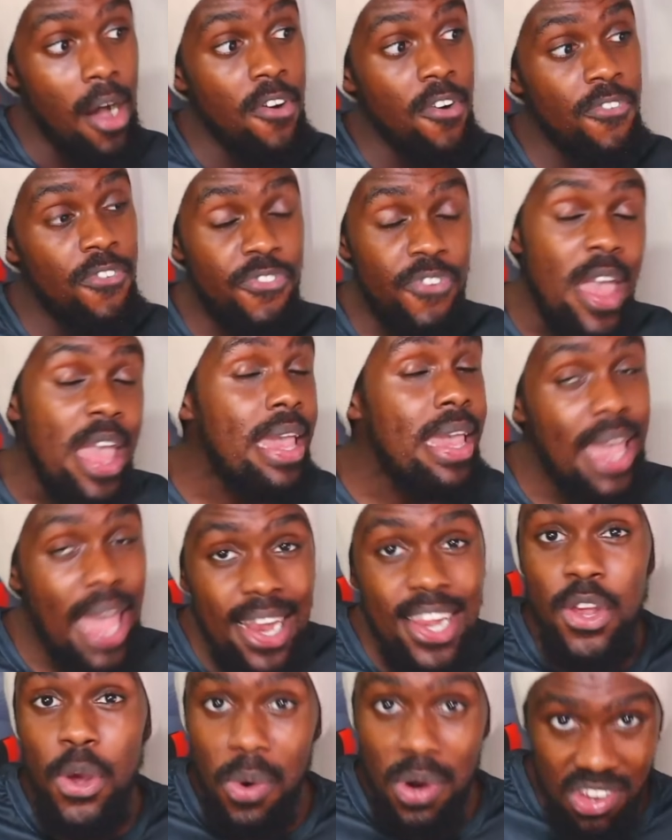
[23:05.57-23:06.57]
Fake
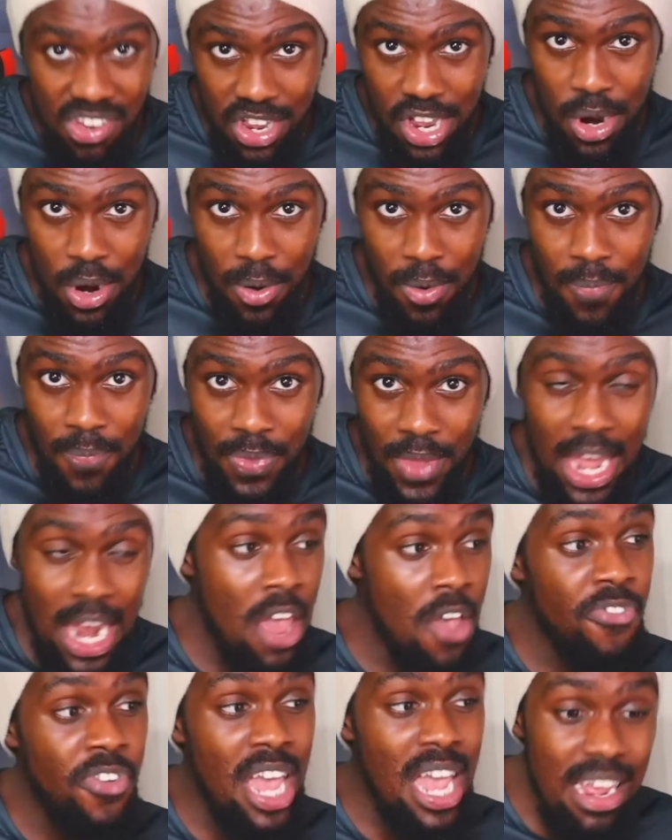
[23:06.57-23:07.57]
Geto is here, and
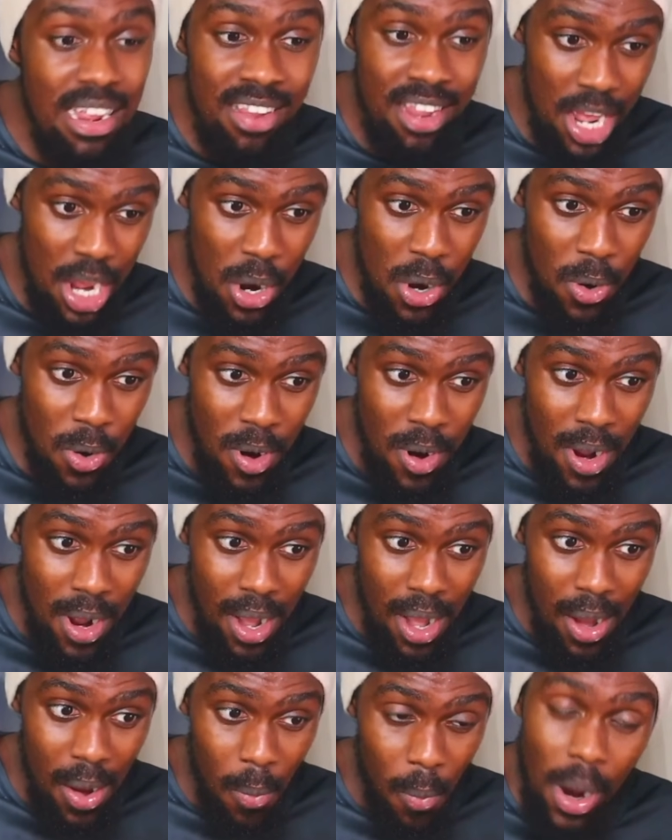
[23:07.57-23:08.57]
if he's here,
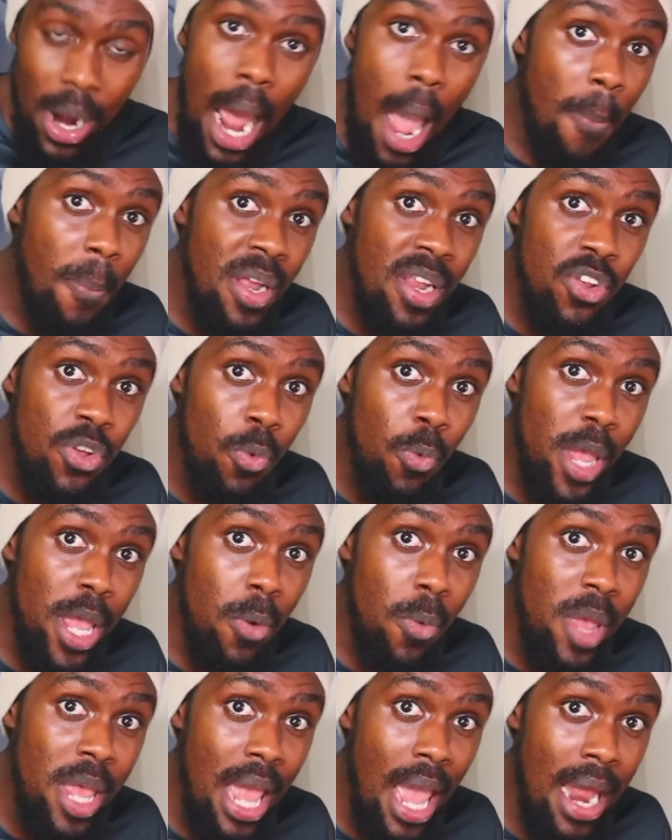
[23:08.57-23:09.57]
what happened to
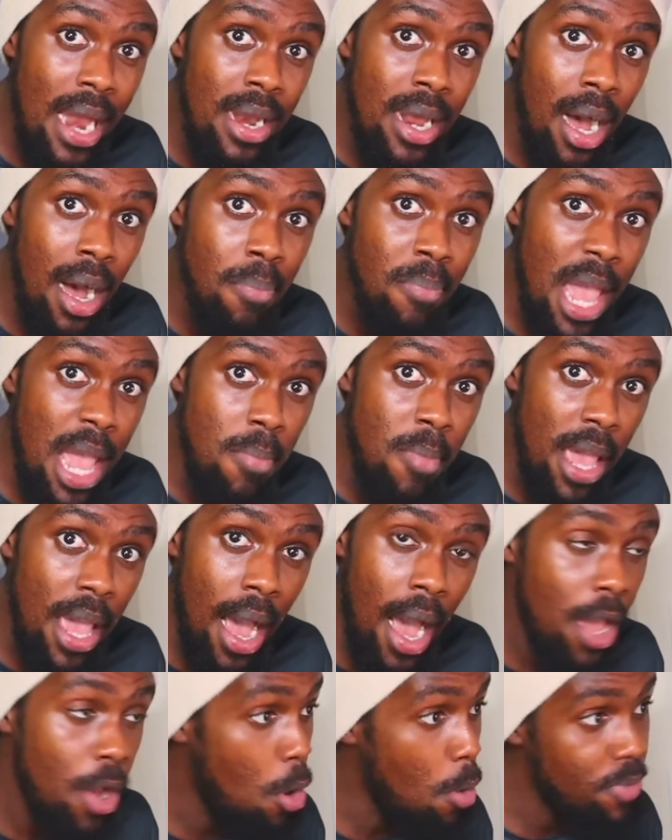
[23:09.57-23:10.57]
Wee-Wee and Mei Mei?
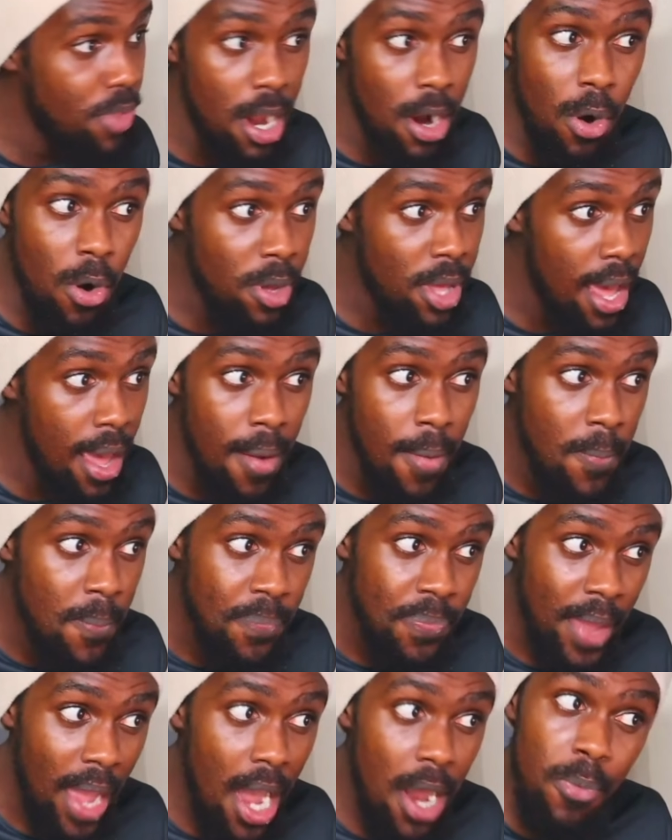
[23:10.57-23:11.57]
I hope they're okay.
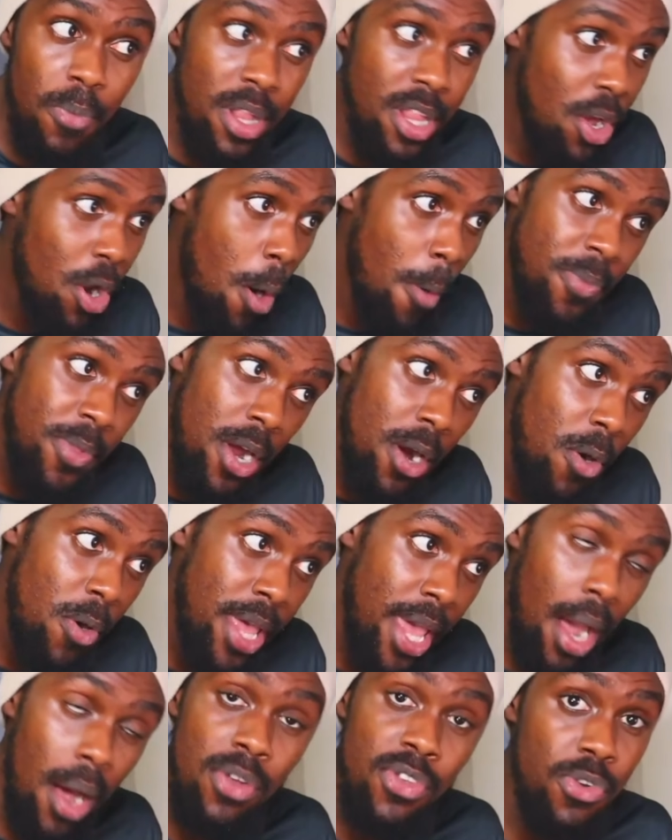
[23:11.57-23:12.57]
I really hope they're okay.
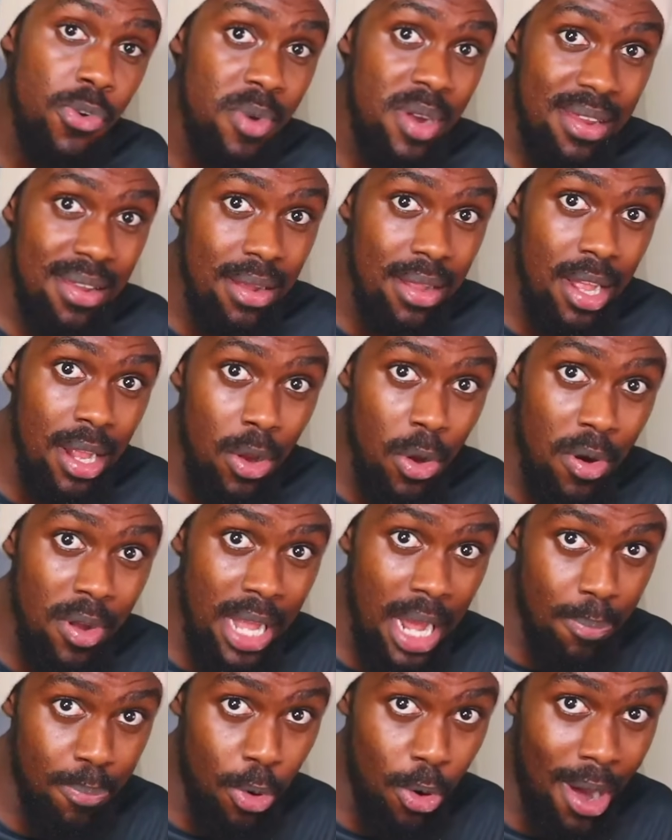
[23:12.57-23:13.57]
I also recently learned
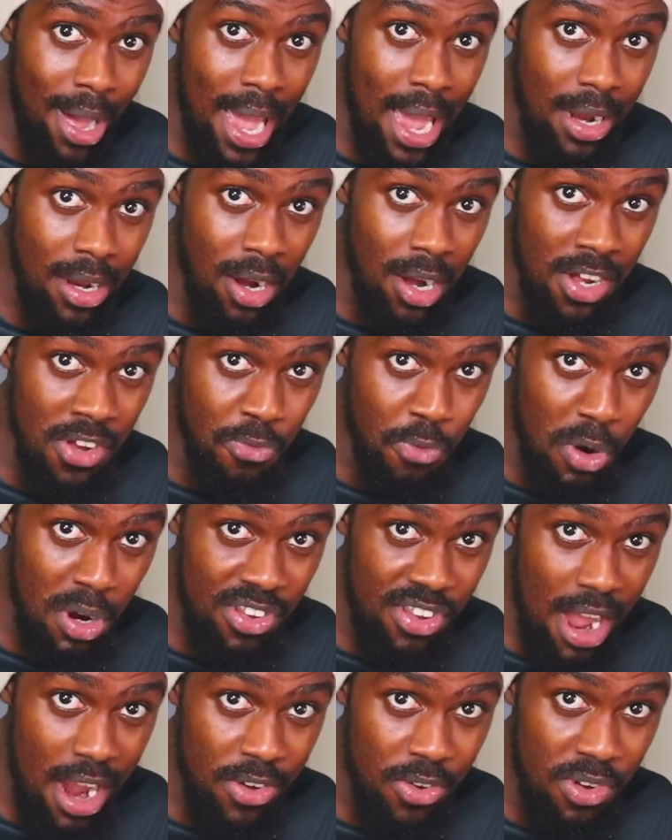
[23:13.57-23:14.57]
that Boa Hancock's voice
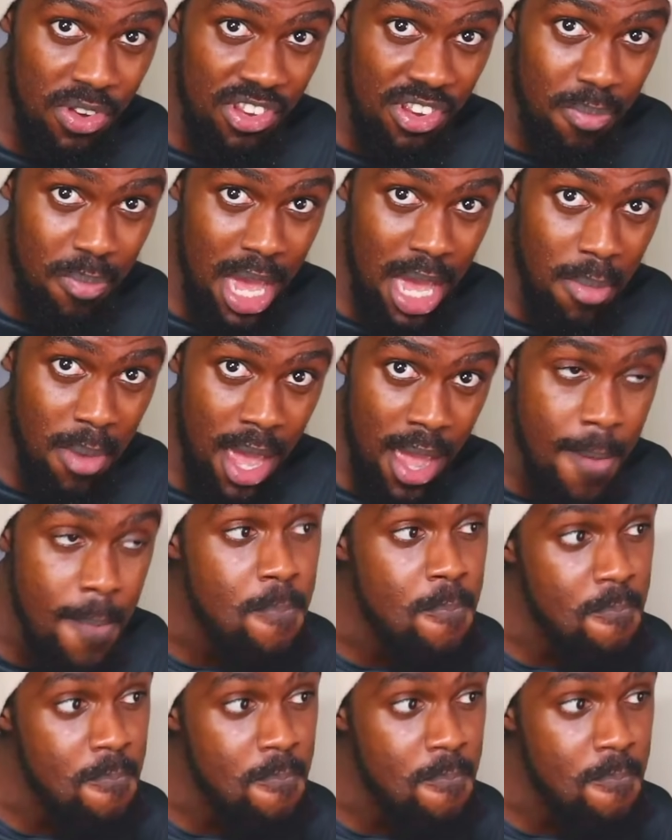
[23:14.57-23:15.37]
actress is Mei Mei.